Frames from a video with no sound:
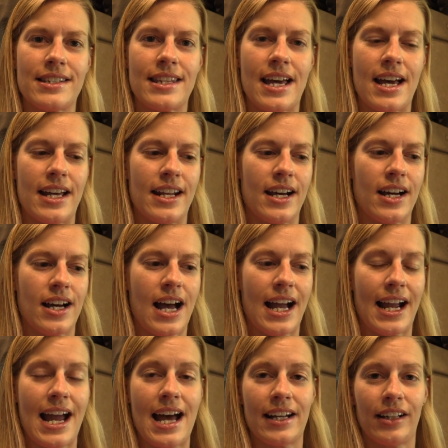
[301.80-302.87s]
that I
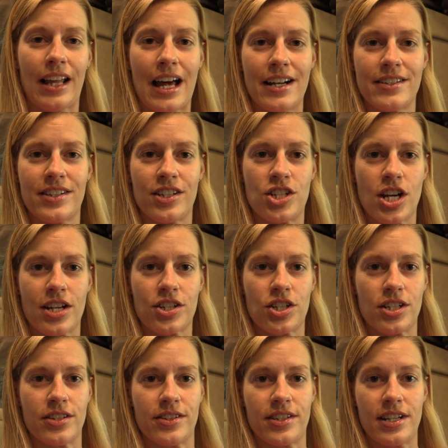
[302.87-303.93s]
had a lot of
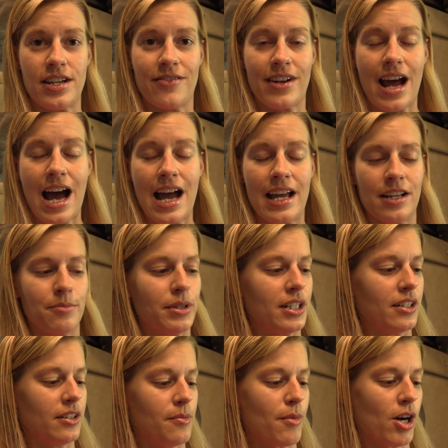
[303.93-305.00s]
suggestions, and even I had been
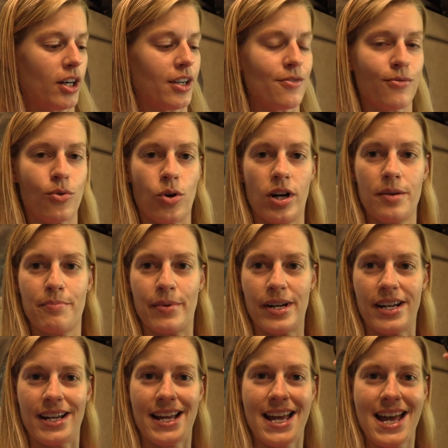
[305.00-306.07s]
in the market for it,
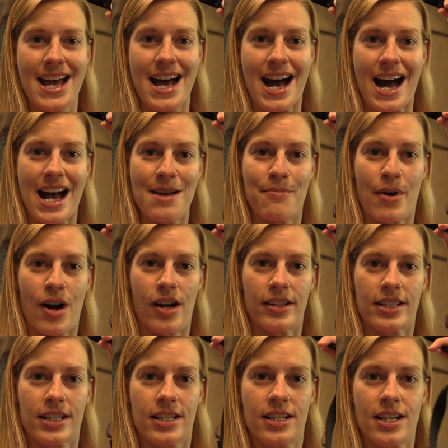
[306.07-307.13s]
but I
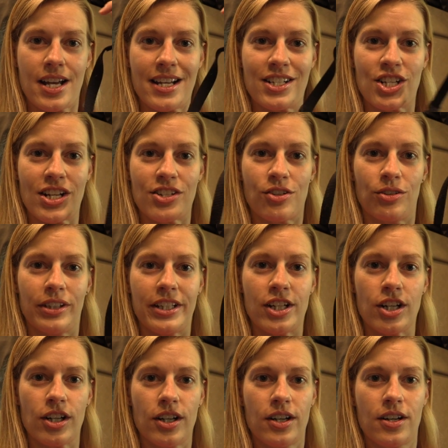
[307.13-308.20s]
bought a gentle
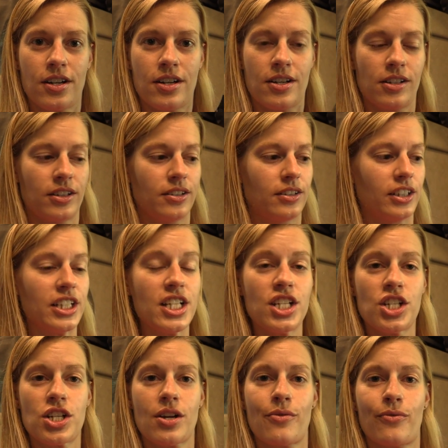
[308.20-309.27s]
leader
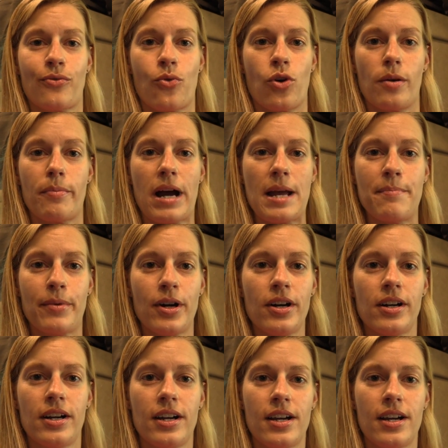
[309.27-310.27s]
leash for Piper,